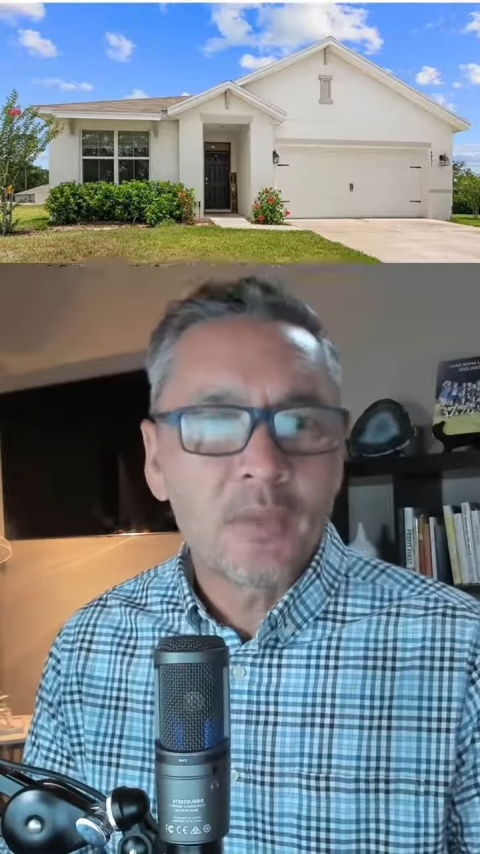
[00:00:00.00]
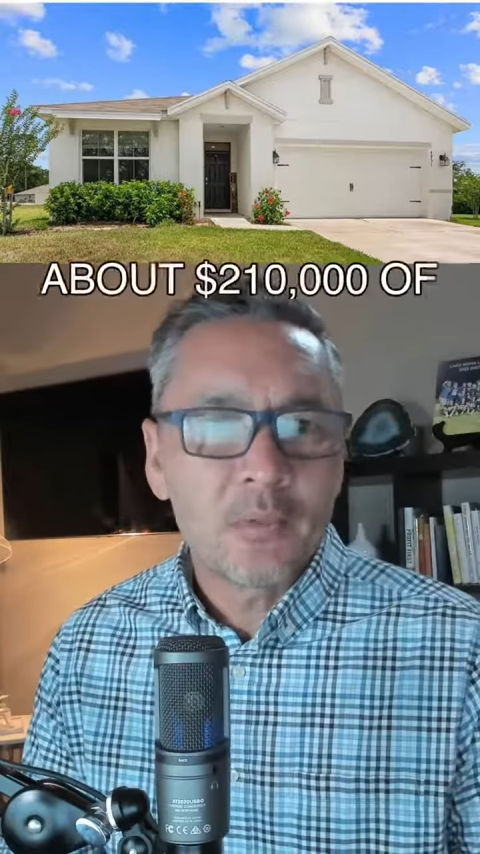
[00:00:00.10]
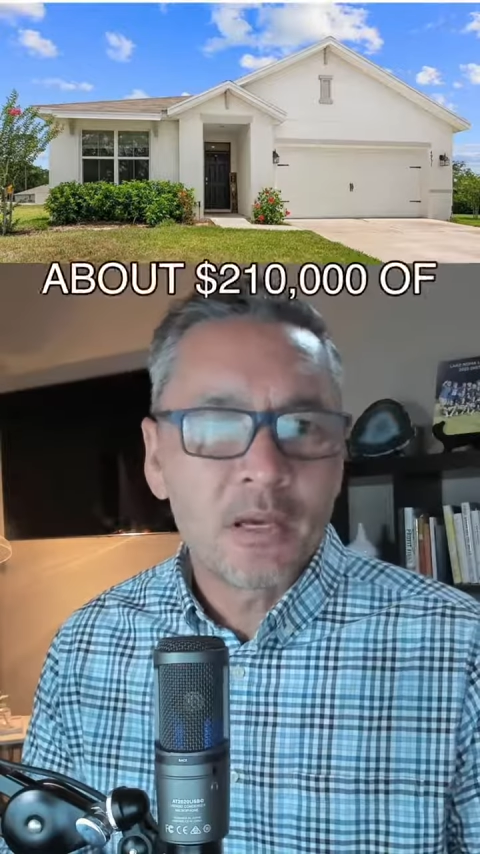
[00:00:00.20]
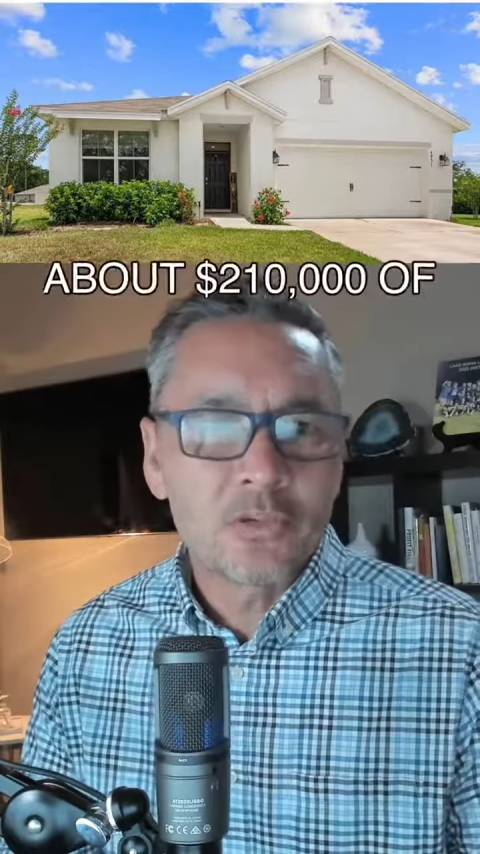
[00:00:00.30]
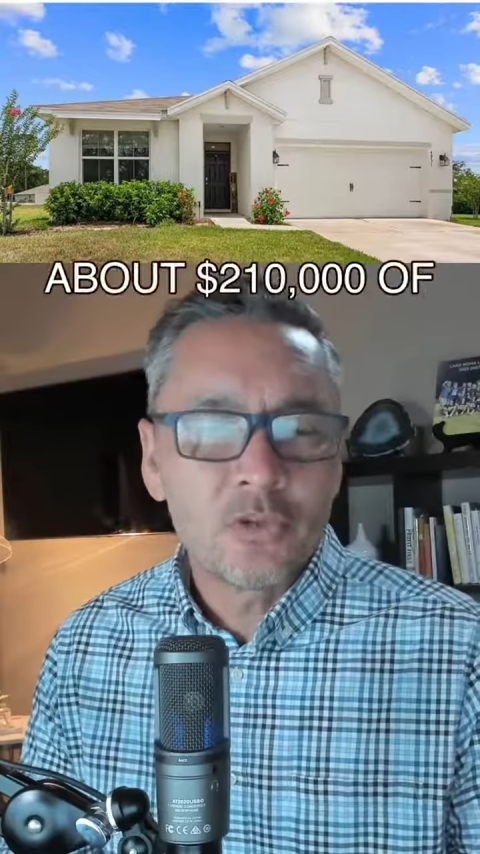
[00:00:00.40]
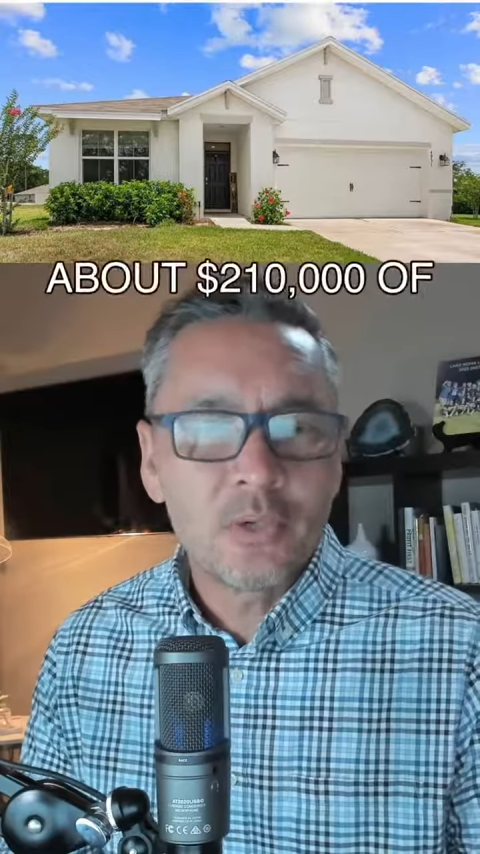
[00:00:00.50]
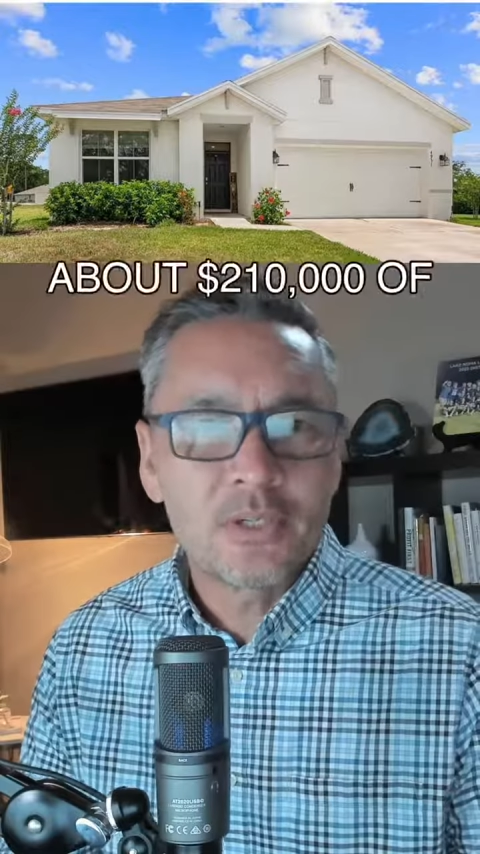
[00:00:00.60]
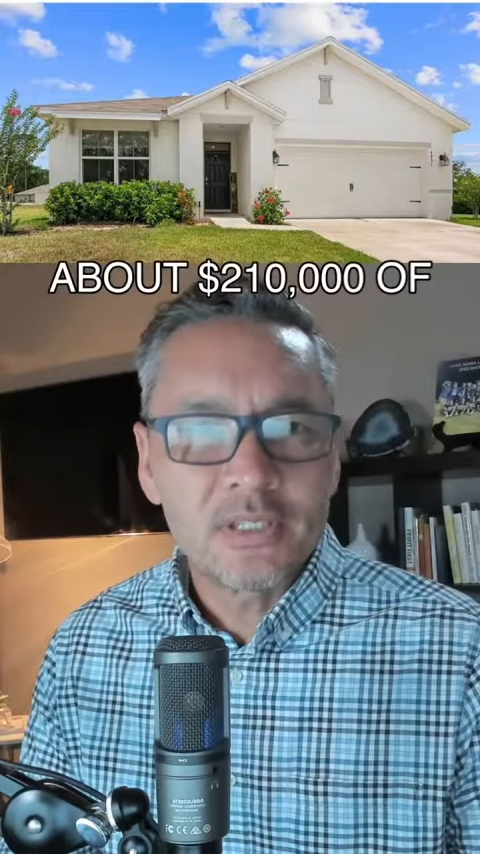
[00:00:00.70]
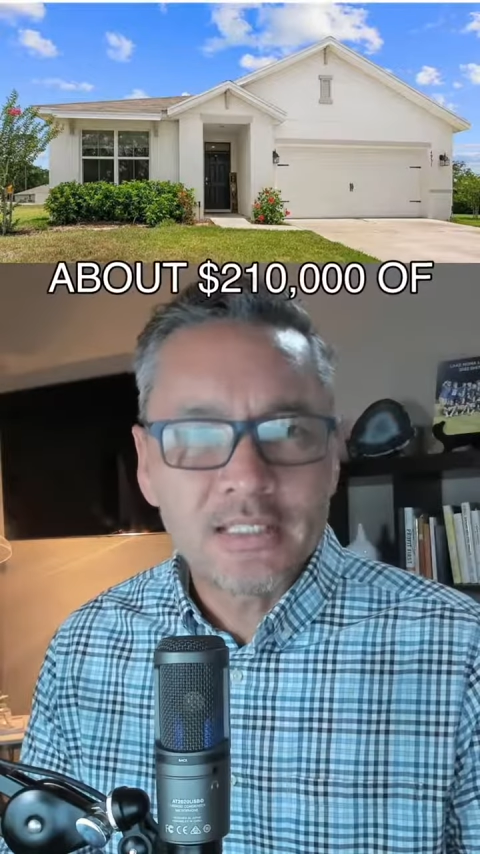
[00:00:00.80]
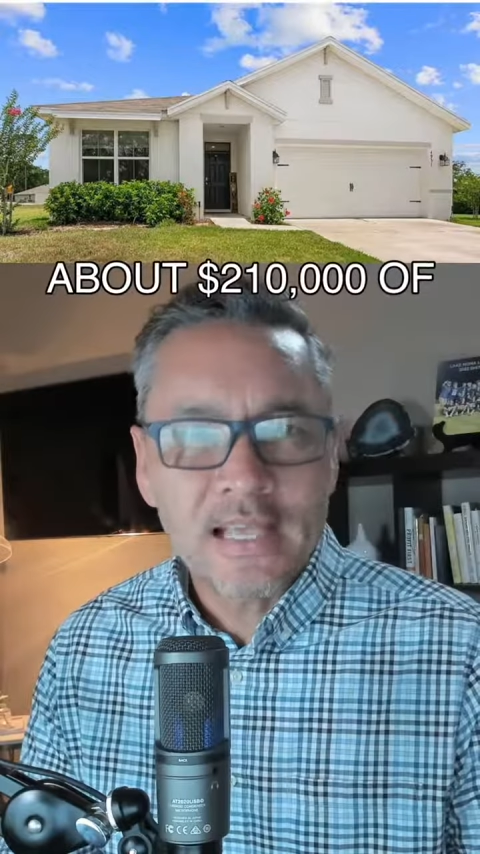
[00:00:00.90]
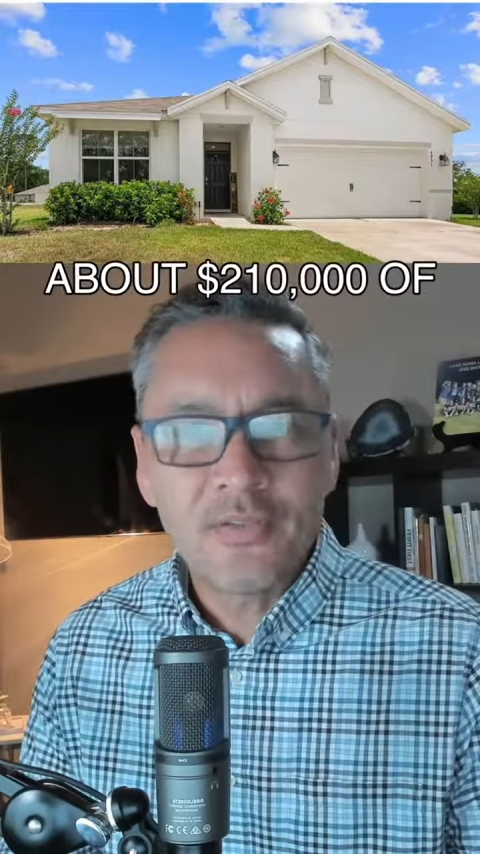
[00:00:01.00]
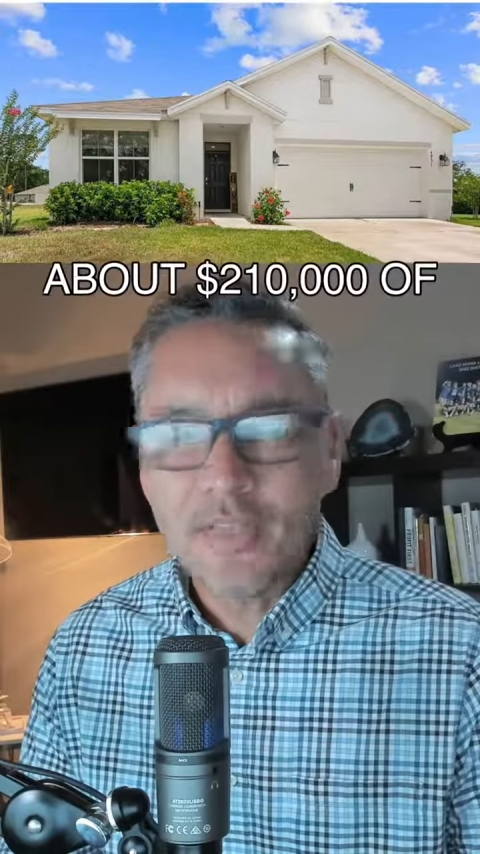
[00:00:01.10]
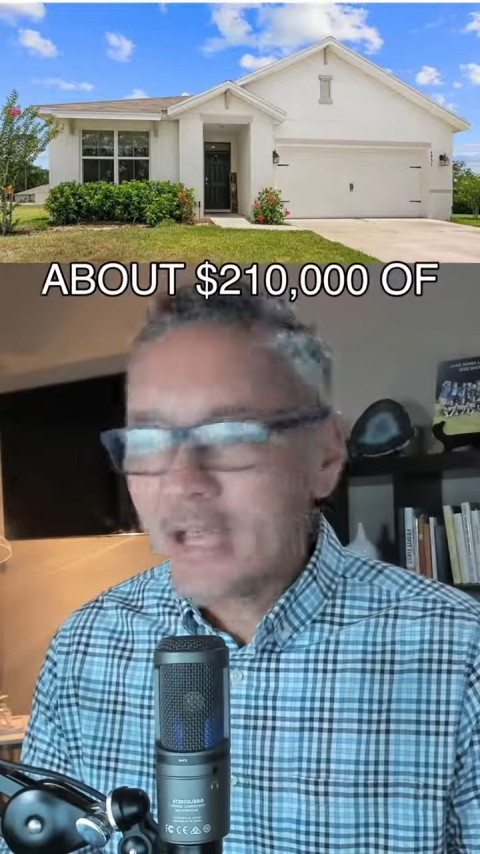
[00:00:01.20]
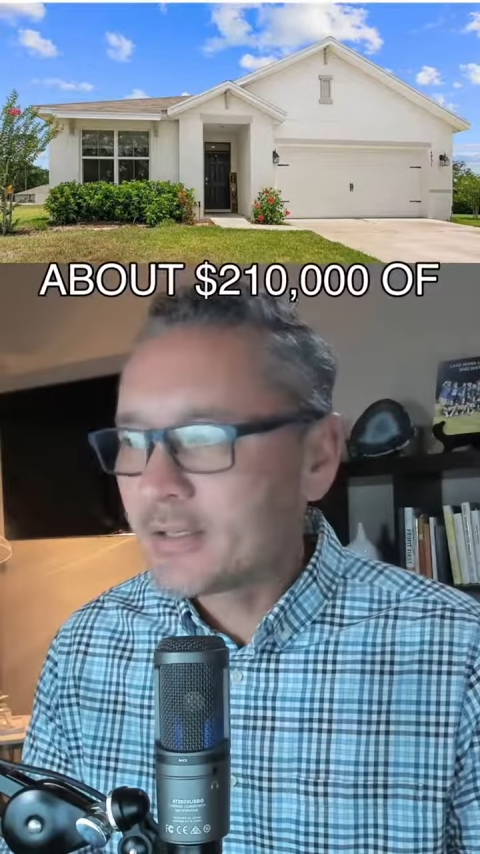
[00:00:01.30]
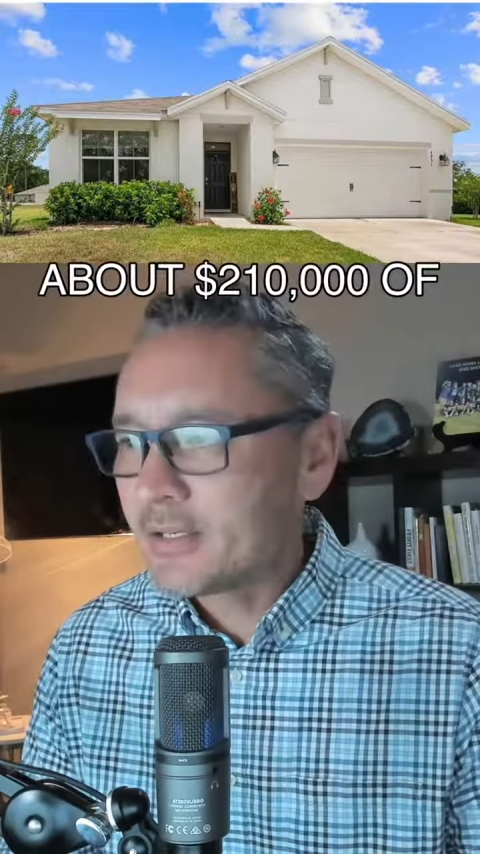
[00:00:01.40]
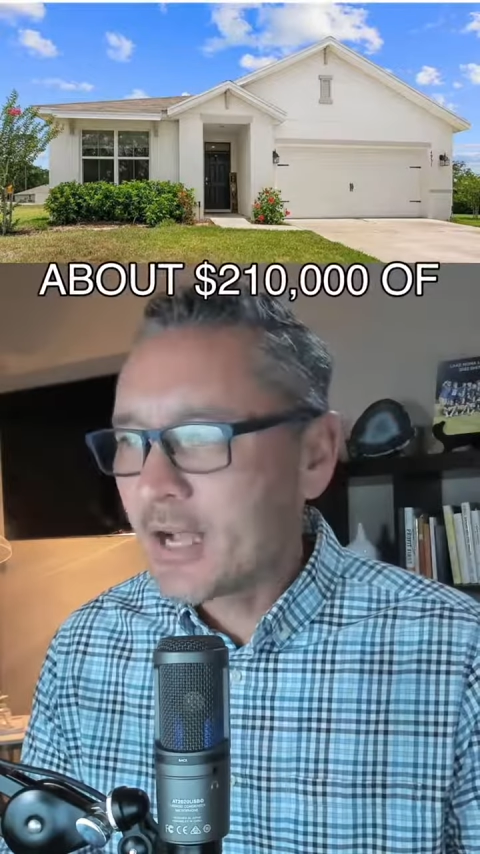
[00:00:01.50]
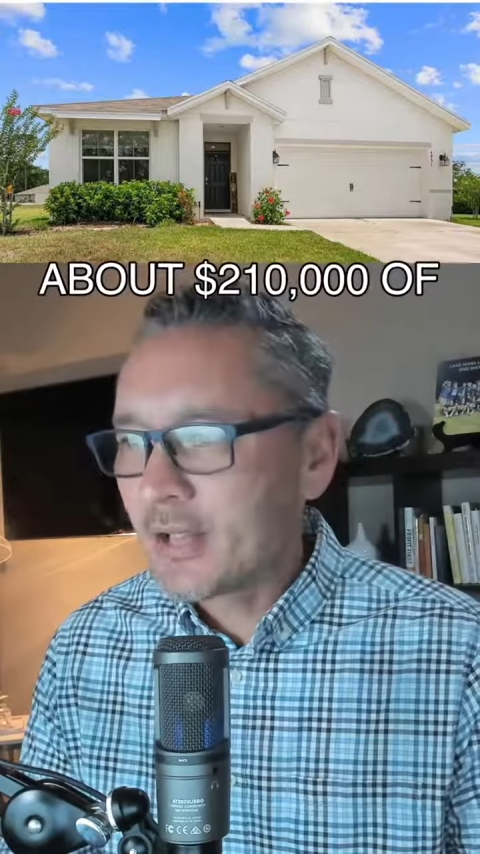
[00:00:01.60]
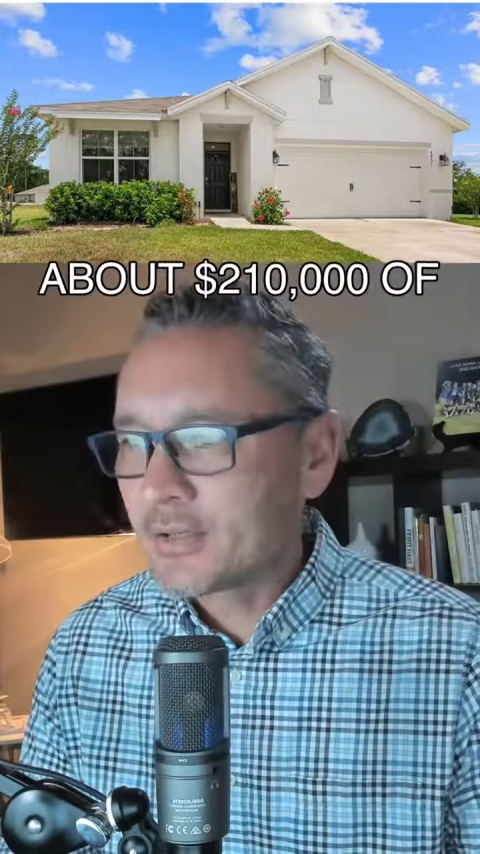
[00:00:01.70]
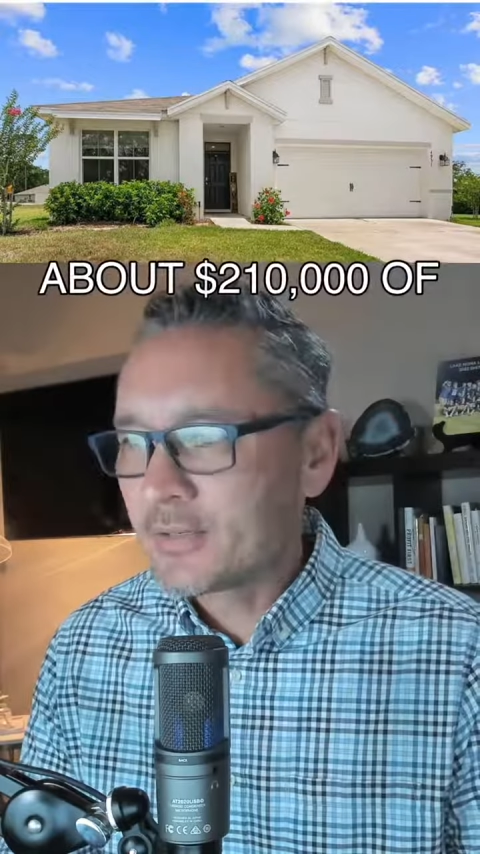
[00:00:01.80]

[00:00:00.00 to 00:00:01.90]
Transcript: about $210,000